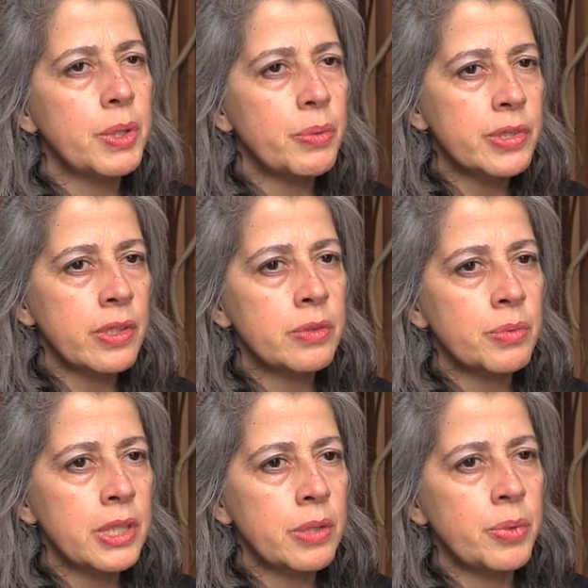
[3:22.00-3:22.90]
me it was not
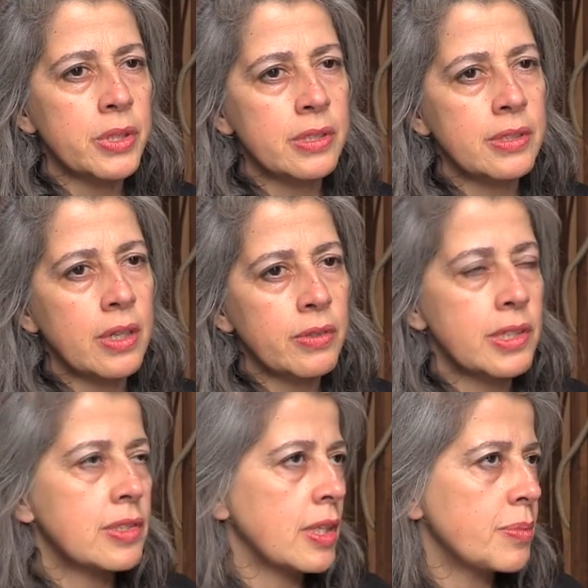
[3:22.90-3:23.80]
really important how
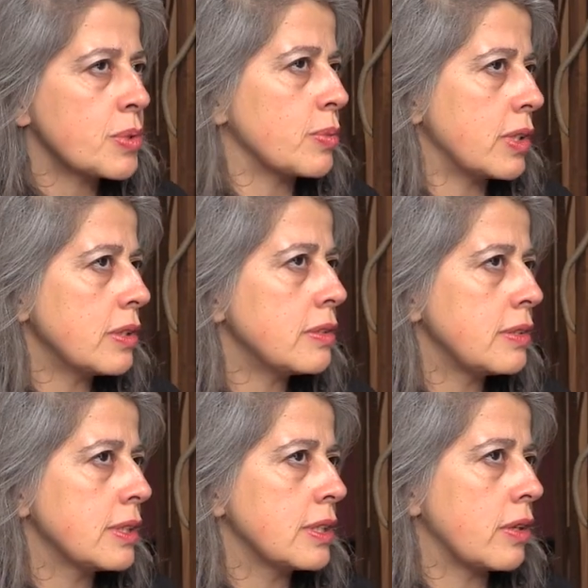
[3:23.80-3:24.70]
these lamps were,
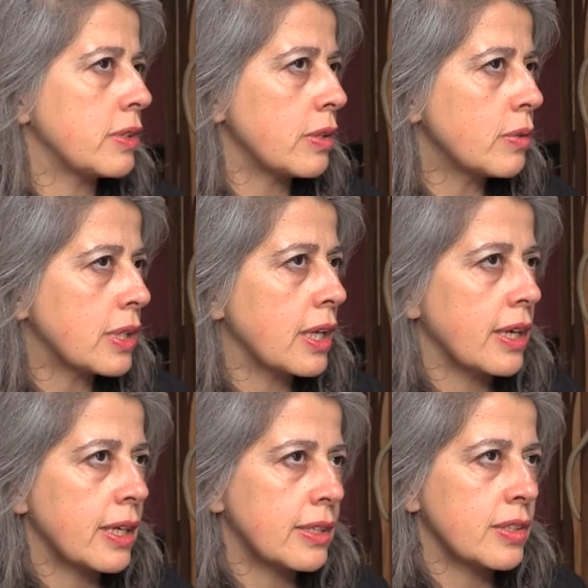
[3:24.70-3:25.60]
how they look
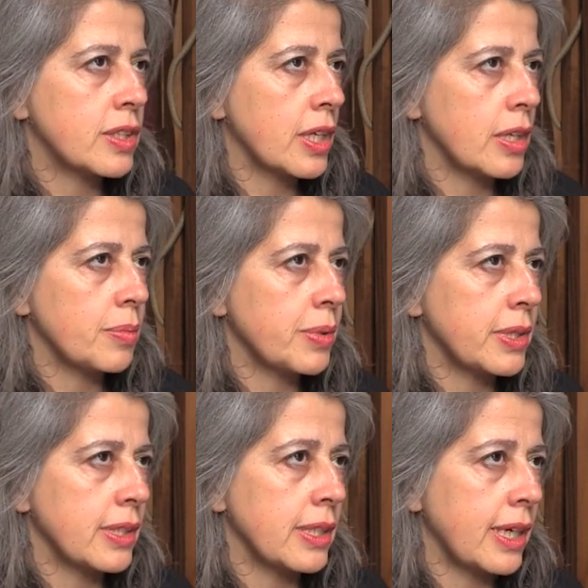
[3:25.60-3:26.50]
like, the shape
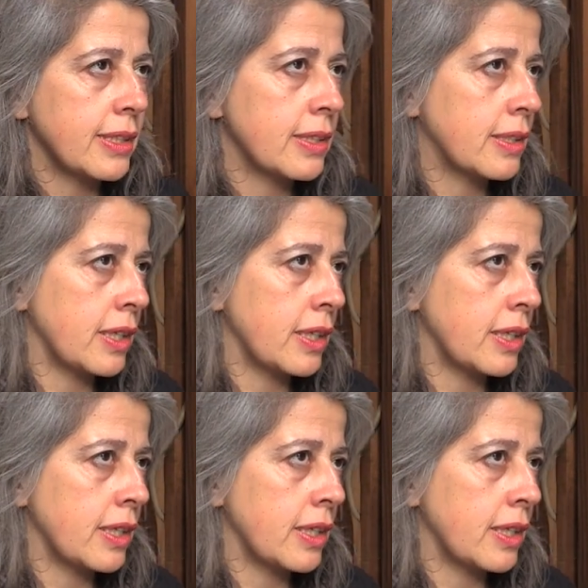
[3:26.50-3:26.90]
and the light it